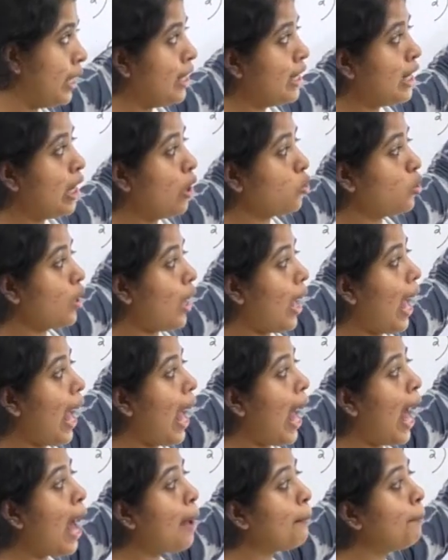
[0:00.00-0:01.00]
Now, the
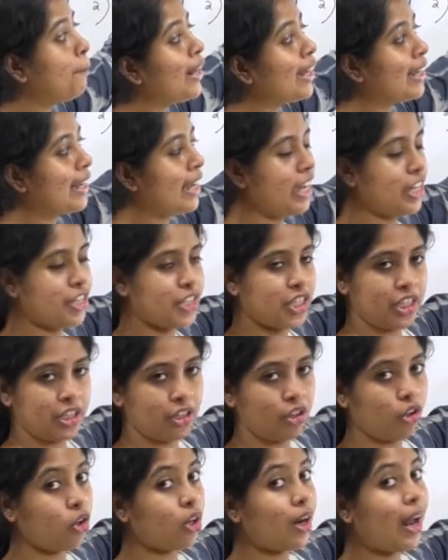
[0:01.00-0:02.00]
application
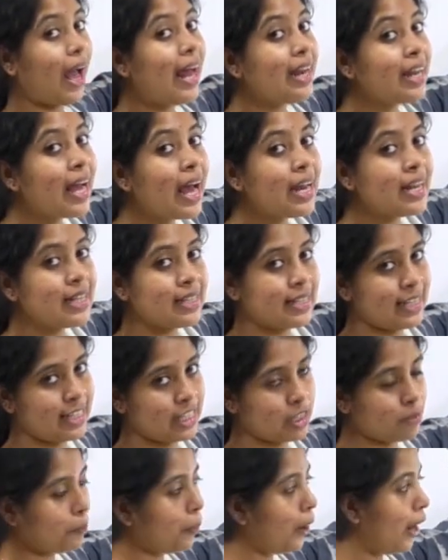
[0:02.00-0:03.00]
or
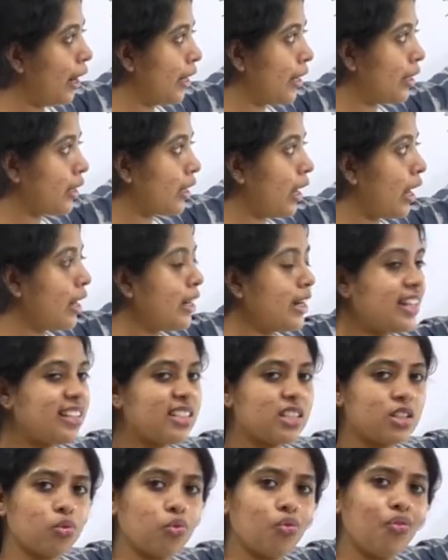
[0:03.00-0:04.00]
analysis part
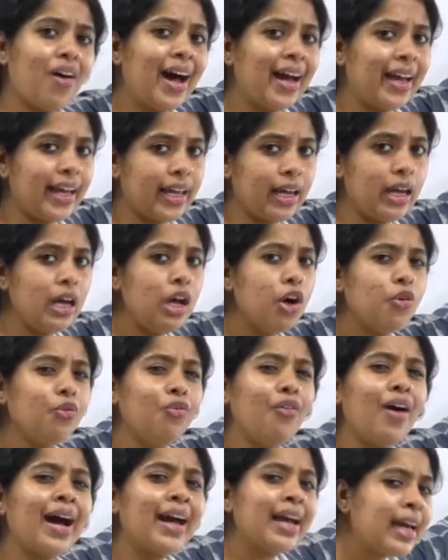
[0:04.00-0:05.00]
contains why.
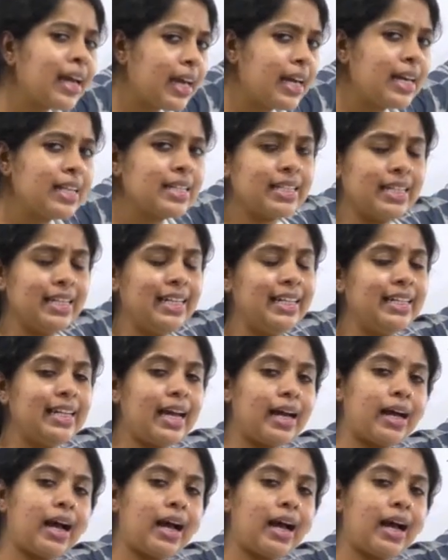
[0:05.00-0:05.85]
Why is India